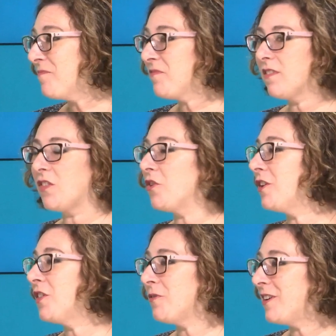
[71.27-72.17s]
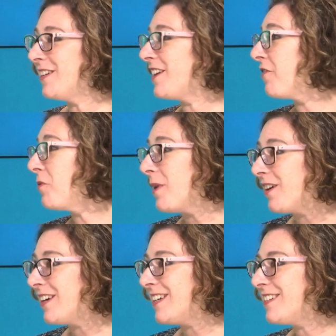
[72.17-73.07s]
Okay. 33, never
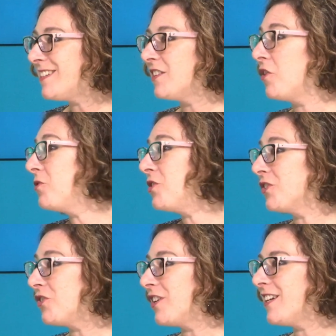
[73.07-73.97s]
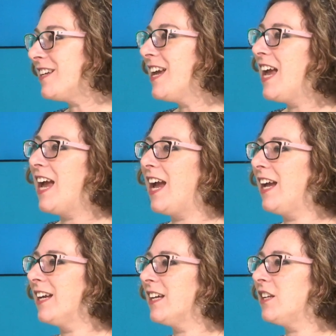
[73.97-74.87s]
married, no children,
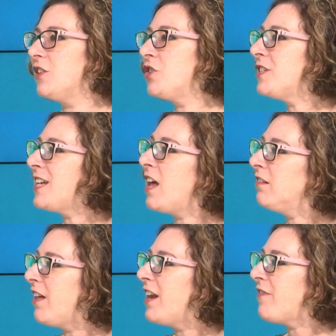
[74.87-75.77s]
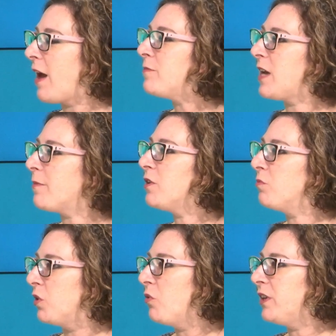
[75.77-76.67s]
and just had a lot of abdominal
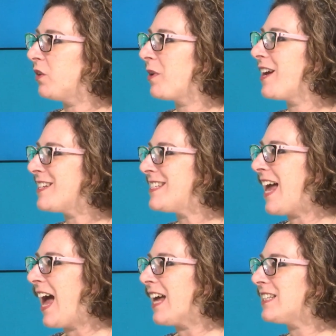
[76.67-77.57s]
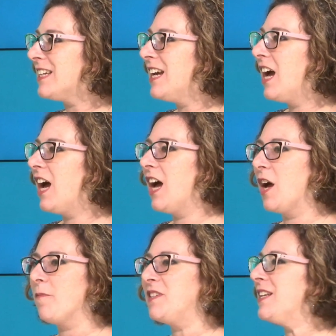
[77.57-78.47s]
bloating when I sat.
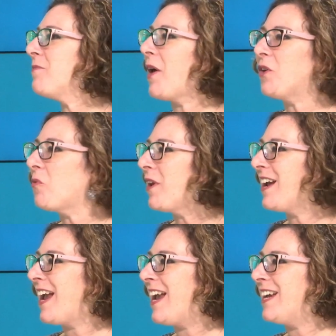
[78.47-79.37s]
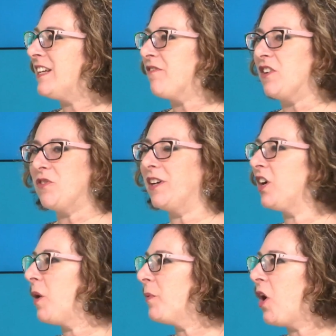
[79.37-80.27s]
Um, didn't matter what I ate, if I drank a
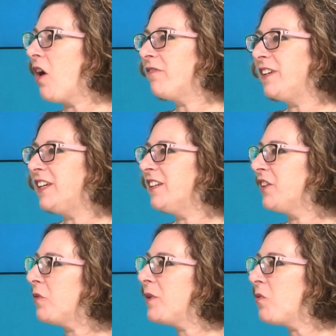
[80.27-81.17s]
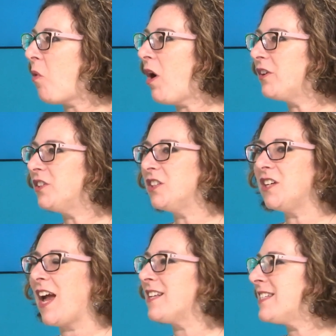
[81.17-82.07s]
cup of coffee, a little bit of water,
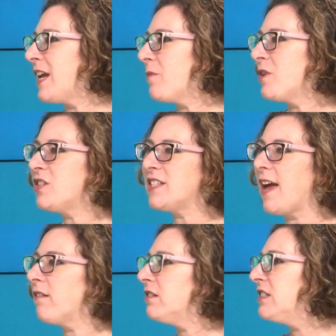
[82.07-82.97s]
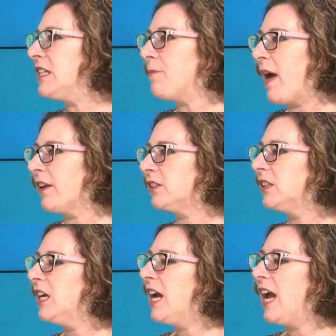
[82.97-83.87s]
had a sandwich, salad, didn't matter.
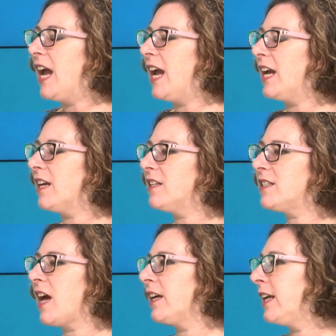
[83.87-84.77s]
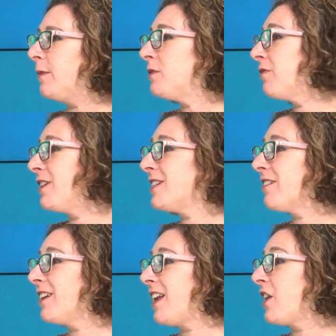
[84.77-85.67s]
And I came to find out
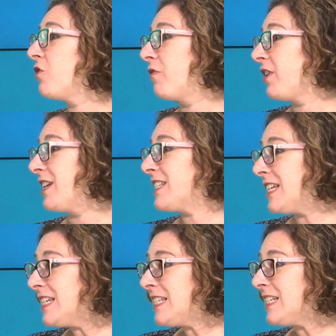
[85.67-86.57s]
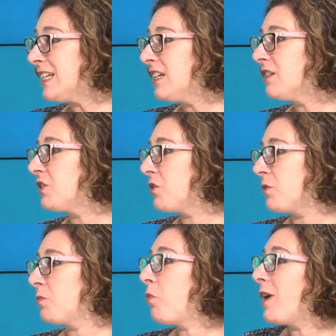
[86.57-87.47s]
I'd had an ovarian cyst. So it
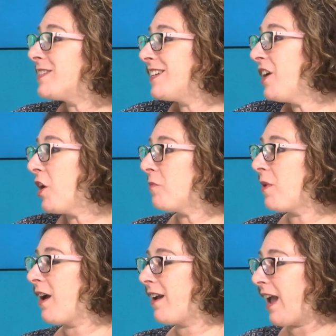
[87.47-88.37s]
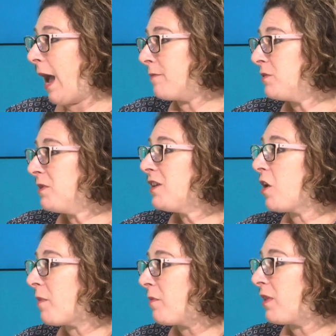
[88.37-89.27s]
was pressing on my abdomen and on
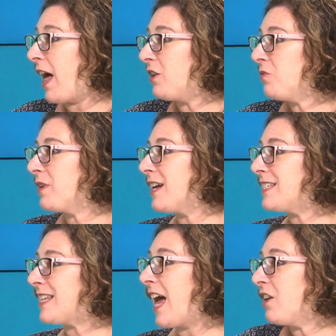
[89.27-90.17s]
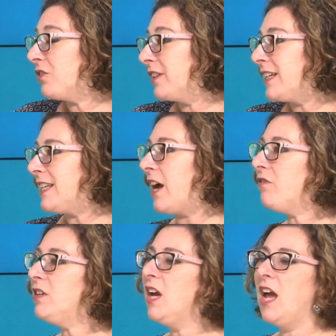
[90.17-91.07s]
my bladder when I sat or laid
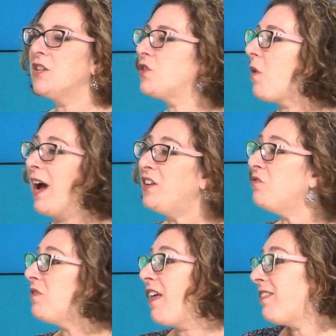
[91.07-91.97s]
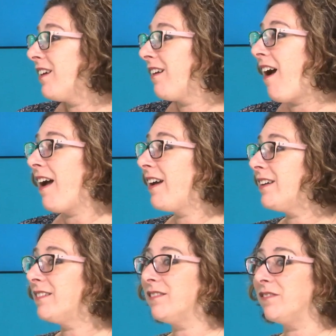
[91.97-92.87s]
down. So I knew nothing.
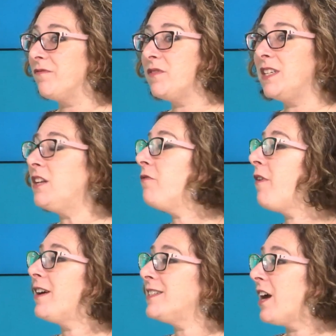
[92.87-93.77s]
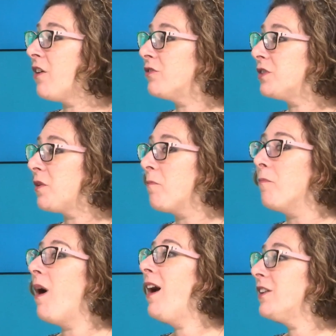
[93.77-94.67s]
I didn't find out
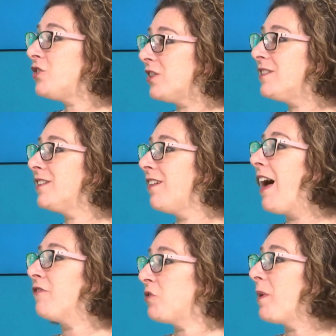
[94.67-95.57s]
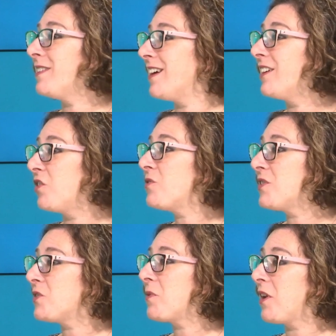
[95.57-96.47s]
much until after my
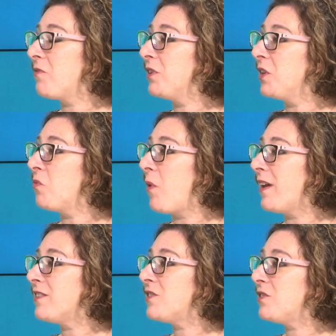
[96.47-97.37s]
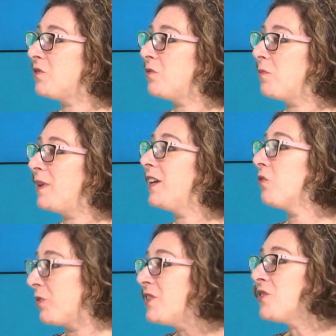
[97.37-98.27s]
diagnosis when I really went to begin
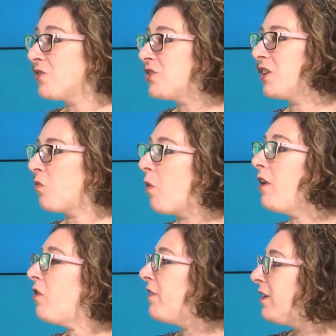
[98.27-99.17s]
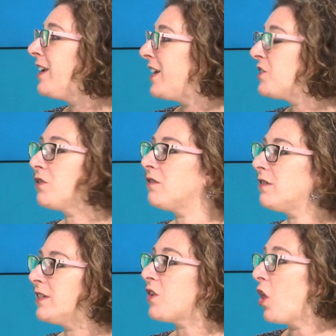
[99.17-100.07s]
researching what ovarian cancer
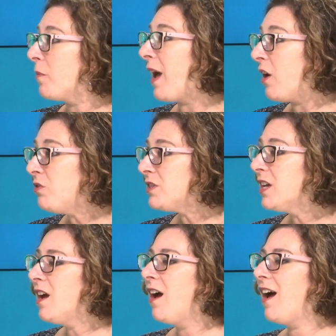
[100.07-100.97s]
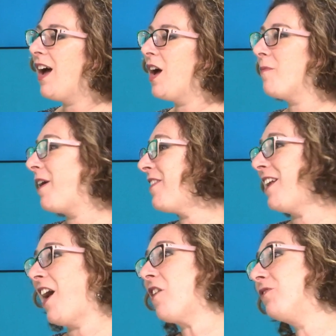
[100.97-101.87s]
is all about. Um, and then I
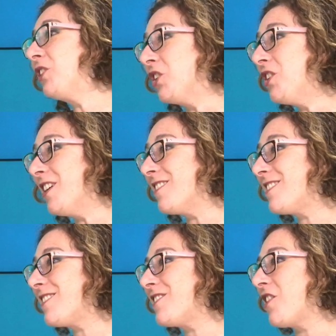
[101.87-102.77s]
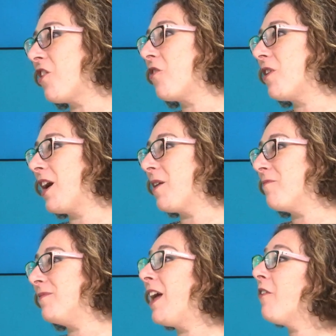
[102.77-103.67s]
had a recurrence. So um,
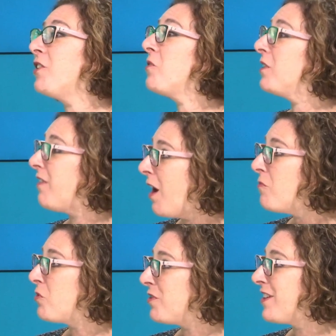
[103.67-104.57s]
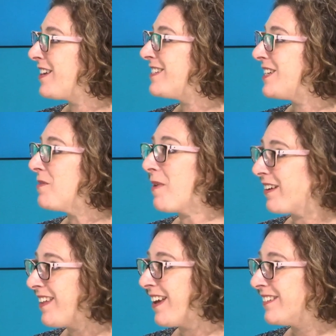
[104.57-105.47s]
now I know a lot more than I did back
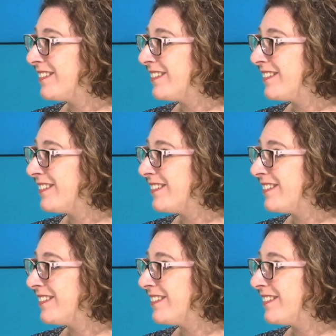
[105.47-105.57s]
then.